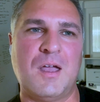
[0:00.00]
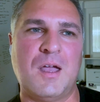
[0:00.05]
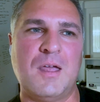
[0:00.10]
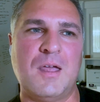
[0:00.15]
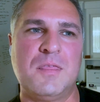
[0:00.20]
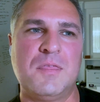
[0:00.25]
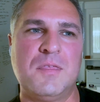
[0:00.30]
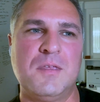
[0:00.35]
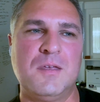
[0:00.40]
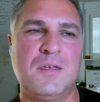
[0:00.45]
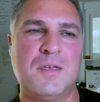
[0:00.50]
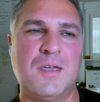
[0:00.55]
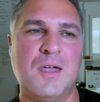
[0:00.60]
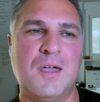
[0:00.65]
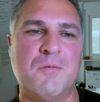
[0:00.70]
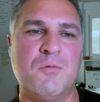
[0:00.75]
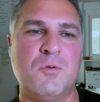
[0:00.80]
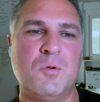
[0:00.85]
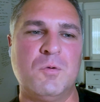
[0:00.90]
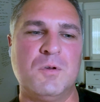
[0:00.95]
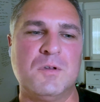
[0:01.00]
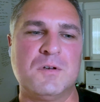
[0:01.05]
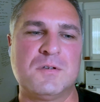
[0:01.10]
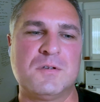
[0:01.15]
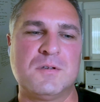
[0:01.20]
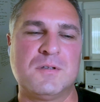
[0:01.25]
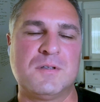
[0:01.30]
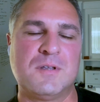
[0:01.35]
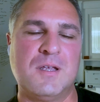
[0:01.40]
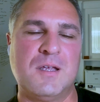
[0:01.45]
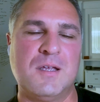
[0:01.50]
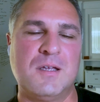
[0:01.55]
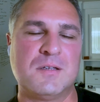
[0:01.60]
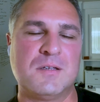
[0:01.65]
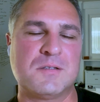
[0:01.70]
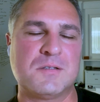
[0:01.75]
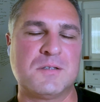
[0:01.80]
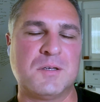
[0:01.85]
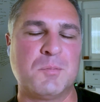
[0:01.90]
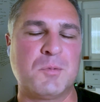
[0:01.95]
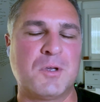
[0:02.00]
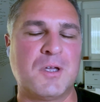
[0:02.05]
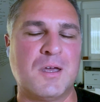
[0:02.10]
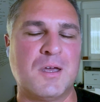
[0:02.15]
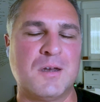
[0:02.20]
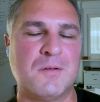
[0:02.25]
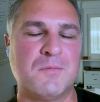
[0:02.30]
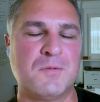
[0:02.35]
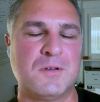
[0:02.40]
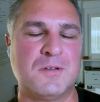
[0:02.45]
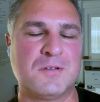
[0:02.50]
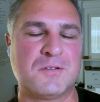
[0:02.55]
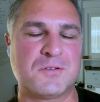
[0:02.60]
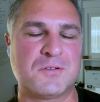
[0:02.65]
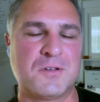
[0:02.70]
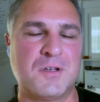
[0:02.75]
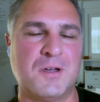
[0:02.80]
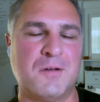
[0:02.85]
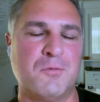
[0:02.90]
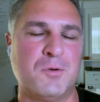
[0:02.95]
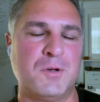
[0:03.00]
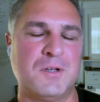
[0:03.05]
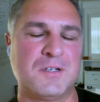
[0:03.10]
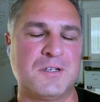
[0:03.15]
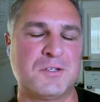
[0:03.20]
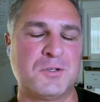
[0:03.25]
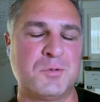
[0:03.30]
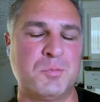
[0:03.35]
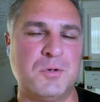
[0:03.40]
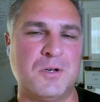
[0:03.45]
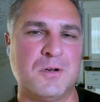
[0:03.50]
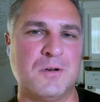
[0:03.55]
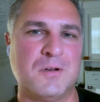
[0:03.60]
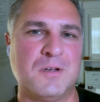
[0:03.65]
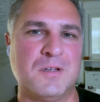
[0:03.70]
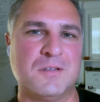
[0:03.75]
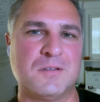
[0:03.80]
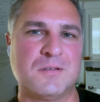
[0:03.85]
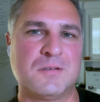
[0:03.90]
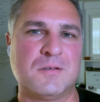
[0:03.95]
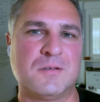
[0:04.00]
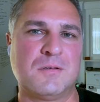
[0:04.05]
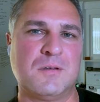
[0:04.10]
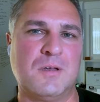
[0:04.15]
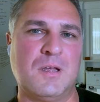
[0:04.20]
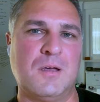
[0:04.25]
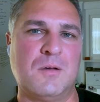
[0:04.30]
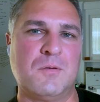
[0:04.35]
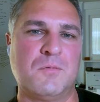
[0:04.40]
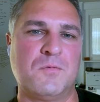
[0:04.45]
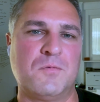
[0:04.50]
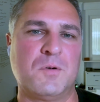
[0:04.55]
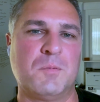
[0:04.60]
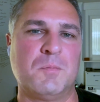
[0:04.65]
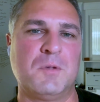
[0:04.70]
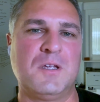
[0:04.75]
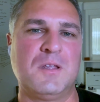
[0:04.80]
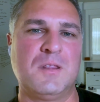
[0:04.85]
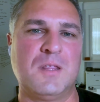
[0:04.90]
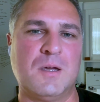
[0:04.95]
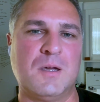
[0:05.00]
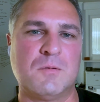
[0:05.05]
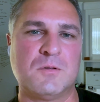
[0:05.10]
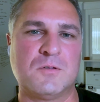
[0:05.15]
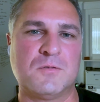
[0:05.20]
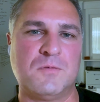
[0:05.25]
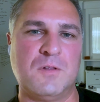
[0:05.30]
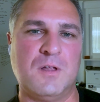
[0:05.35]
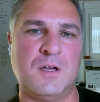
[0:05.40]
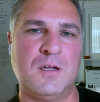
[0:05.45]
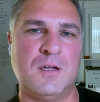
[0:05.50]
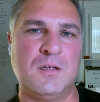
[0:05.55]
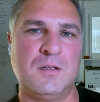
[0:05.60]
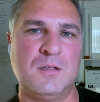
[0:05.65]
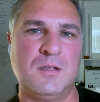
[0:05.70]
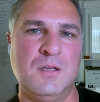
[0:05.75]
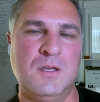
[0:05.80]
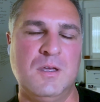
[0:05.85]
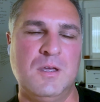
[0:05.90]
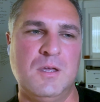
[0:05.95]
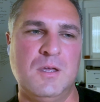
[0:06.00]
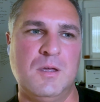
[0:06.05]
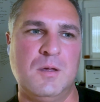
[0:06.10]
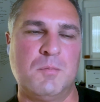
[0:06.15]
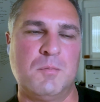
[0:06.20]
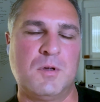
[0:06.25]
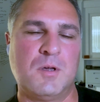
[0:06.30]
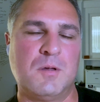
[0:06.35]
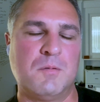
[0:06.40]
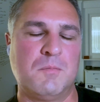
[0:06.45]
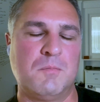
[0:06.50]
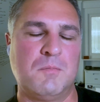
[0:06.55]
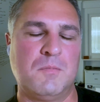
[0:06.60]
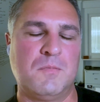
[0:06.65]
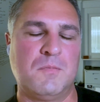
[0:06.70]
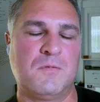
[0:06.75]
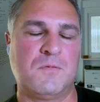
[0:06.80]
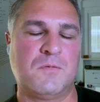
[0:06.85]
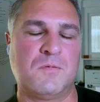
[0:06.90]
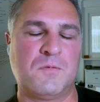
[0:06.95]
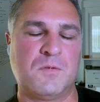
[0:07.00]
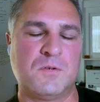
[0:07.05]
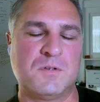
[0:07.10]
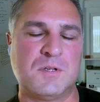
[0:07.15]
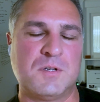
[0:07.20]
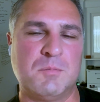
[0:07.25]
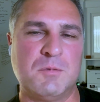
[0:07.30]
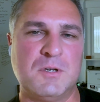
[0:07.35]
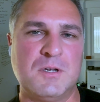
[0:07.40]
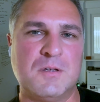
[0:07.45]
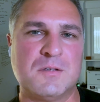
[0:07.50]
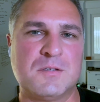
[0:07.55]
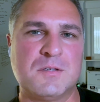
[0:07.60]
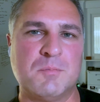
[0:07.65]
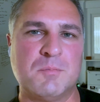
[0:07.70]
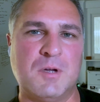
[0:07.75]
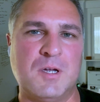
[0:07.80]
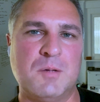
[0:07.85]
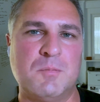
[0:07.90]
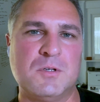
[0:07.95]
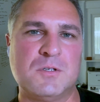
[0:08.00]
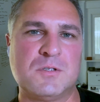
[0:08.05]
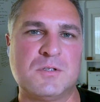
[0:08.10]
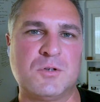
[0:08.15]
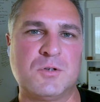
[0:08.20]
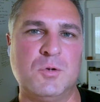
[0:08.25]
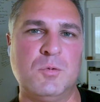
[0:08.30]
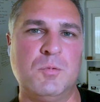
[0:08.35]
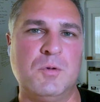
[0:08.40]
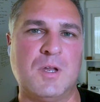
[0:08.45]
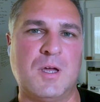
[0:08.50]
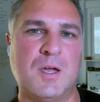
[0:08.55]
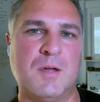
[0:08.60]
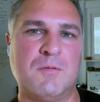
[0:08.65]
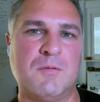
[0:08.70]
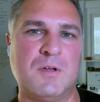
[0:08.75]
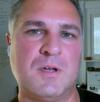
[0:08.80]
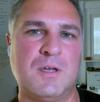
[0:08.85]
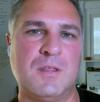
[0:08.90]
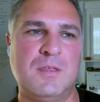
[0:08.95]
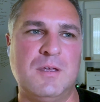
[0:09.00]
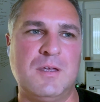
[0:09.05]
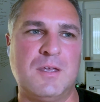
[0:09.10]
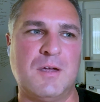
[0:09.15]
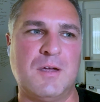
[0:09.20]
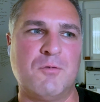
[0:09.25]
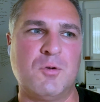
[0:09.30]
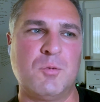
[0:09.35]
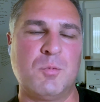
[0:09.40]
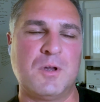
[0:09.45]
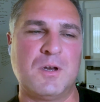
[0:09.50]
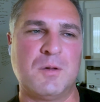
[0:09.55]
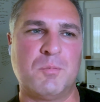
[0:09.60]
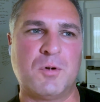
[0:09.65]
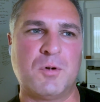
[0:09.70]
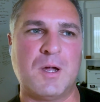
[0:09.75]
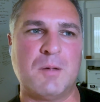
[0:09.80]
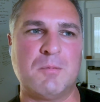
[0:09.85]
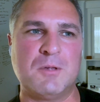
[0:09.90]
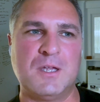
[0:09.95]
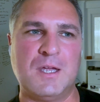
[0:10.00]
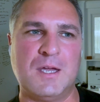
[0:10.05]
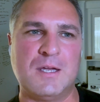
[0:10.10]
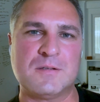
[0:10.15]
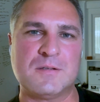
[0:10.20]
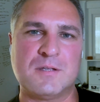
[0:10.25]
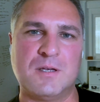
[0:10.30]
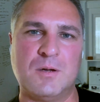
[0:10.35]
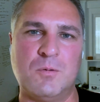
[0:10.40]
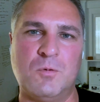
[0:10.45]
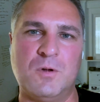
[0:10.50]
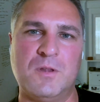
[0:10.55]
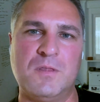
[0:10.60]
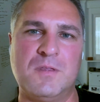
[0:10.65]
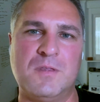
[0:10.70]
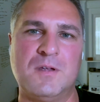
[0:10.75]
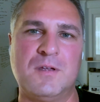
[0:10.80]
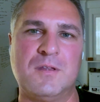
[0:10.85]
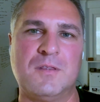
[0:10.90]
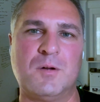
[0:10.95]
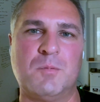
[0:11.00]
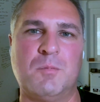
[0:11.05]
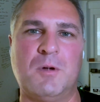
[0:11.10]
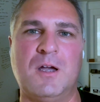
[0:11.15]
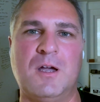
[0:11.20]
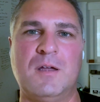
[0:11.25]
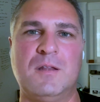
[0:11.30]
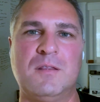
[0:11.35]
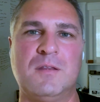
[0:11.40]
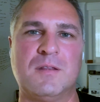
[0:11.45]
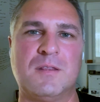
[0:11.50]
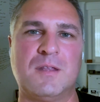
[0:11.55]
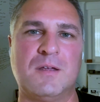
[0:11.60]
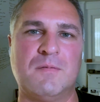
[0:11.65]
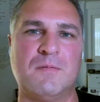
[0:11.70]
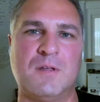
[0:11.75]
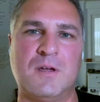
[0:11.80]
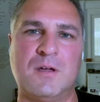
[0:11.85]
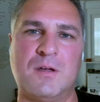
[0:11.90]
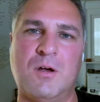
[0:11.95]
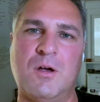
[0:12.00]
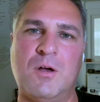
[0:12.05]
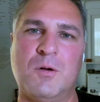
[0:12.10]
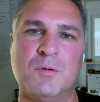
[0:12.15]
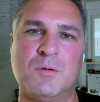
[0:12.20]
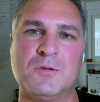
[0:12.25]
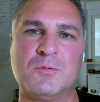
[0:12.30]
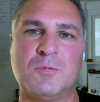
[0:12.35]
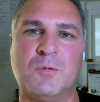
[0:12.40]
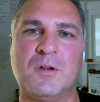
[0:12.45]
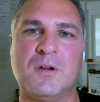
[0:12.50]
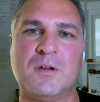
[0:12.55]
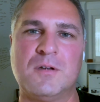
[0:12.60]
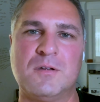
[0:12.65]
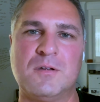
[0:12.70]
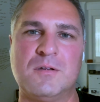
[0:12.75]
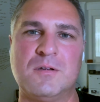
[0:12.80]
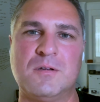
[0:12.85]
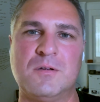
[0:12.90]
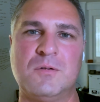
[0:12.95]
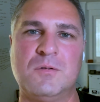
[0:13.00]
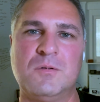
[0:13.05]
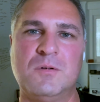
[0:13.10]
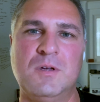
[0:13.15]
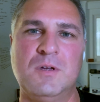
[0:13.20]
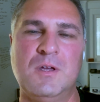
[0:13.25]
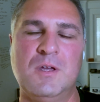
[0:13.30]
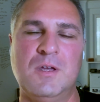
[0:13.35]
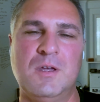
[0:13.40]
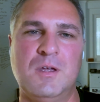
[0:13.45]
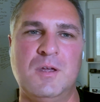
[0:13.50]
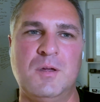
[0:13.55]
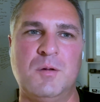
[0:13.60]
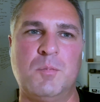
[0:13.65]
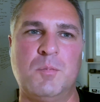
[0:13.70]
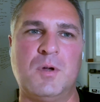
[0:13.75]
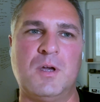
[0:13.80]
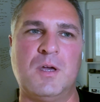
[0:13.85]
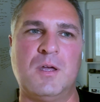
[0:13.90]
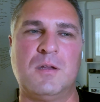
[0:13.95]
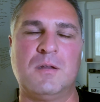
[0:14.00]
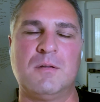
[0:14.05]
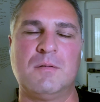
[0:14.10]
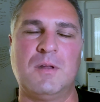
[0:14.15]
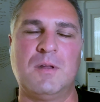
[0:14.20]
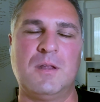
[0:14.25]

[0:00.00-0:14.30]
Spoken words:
I think everyone should take some kind of a discovery experience. Now, for me, that was flying, but for somebody else, it might be scuba diving. I think everybody probably has that one thing in their mind that they've always wanted to do, but